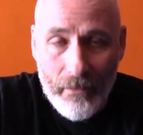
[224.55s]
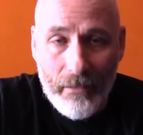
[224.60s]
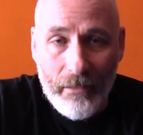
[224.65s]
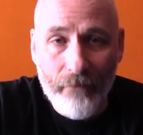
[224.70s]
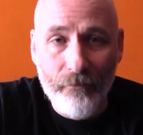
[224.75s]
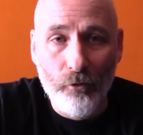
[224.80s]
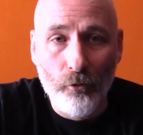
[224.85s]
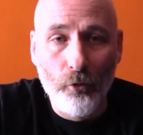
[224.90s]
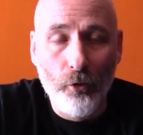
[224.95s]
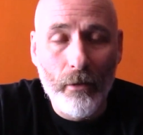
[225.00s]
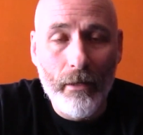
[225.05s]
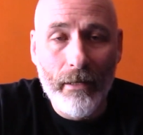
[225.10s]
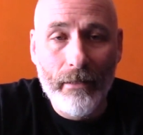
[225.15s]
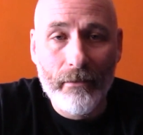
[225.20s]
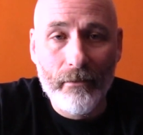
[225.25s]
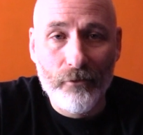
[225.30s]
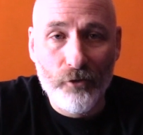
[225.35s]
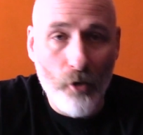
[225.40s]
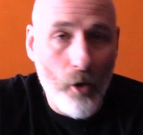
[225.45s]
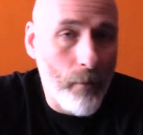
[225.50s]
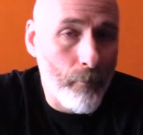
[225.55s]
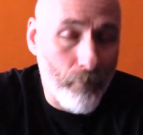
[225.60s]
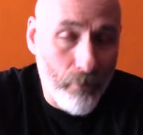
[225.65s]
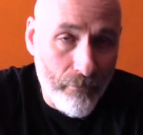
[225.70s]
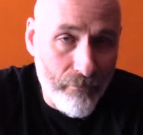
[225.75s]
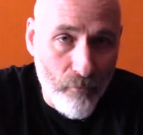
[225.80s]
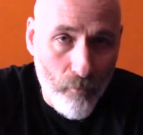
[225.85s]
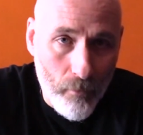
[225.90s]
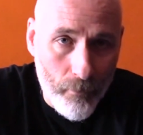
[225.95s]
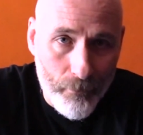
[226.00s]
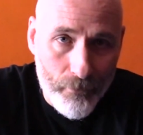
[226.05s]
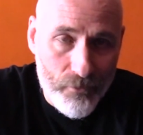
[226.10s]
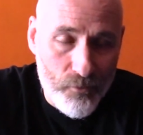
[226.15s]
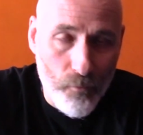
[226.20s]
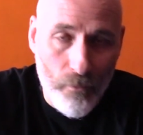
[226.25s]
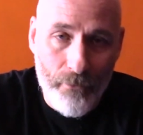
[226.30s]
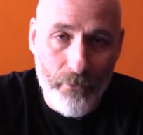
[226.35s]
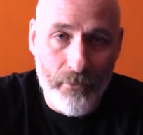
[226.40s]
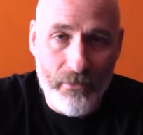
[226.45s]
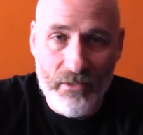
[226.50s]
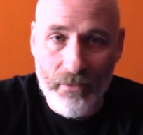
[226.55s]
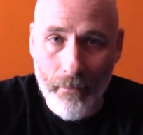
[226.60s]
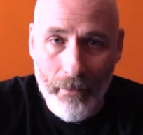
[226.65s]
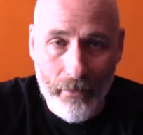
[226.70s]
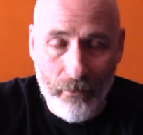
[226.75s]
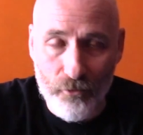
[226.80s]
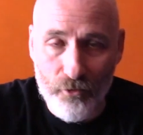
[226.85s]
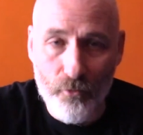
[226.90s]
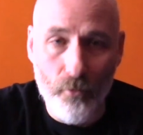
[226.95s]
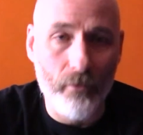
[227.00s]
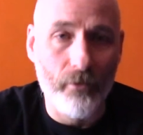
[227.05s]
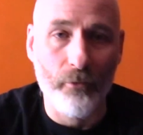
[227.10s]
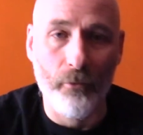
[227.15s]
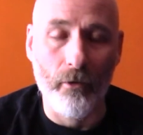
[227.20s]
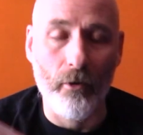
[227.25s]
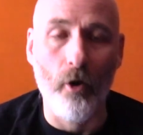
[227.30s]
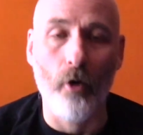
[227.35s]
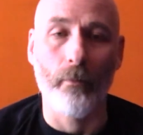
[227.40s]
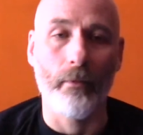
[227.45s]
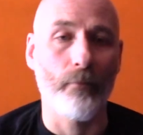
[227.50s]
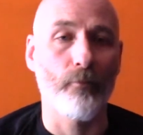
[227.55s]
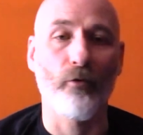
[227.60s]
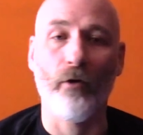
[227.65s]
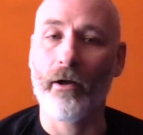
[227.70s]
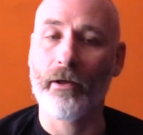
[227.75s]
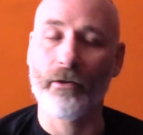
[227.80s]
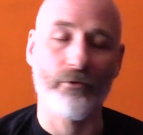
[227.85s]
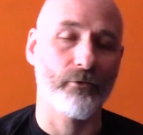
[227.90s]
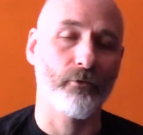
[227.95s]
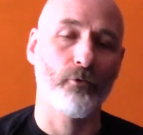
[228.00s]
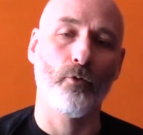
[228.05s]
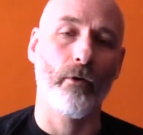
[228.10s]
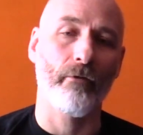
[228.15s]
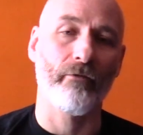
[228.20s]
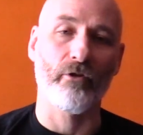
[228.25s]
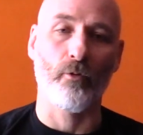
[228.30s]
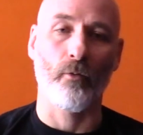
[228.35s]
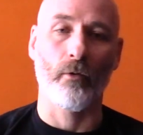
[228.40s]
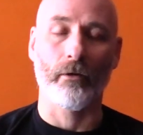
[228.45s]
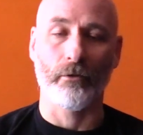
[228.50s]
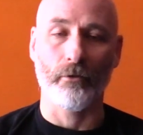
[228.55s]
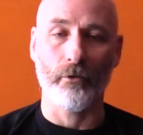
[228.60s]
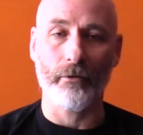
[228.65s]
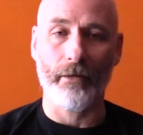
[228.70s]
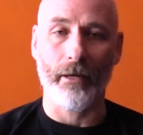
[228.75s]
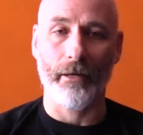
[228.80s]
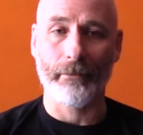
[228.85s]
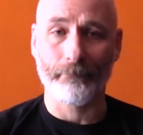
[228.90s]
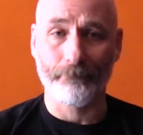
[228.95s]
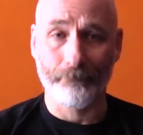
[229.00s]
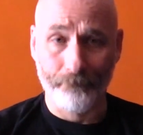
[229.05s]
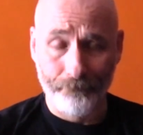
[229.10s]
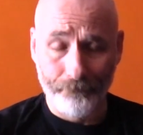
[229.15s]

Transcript: If you look at top performers, whether it's a Michael Jordan or a Kobe Bryant or whoever you want to look at,